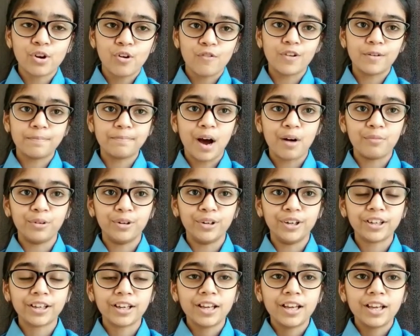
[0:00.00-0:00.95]

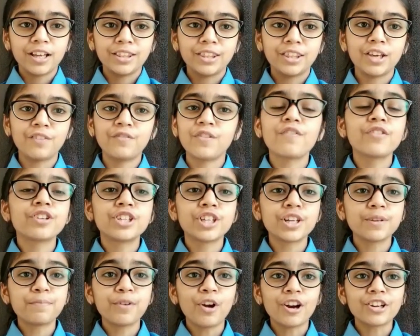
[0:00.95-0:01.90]
overpowered. The vivid
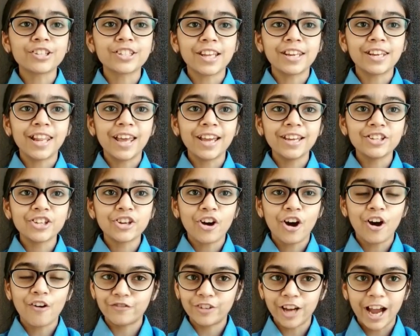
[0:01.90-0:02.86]
and pure sunlight
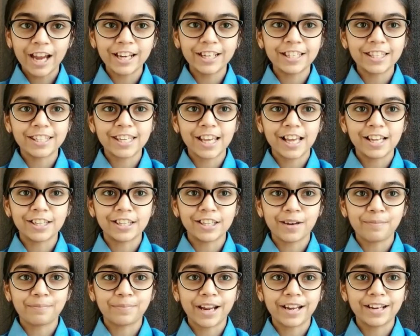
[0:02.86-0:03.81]
of guidance held it
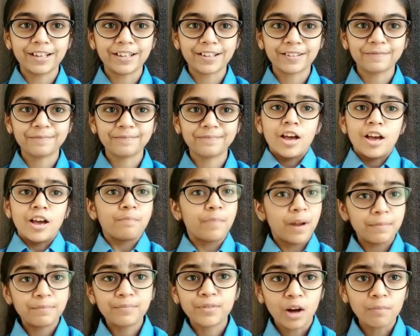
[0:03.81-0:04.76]
upright.
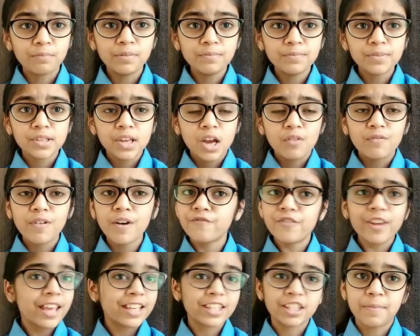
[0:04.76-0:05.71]
But problems were
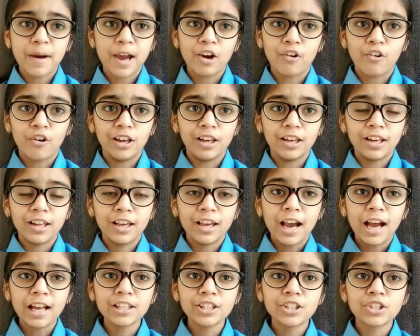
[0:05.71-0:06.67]
faced by all.
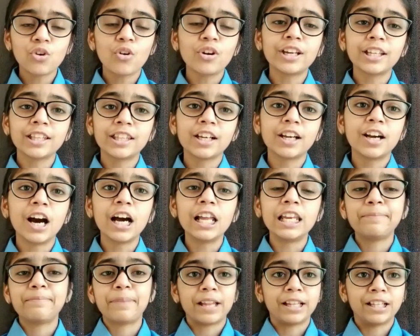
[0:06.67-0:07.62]
And so did the
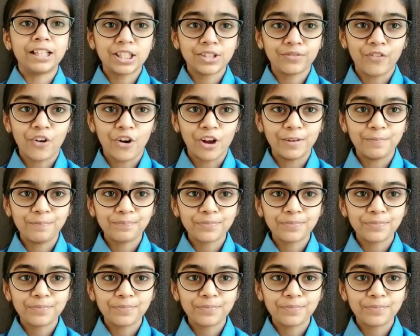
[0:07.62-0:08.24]
girly petals fall.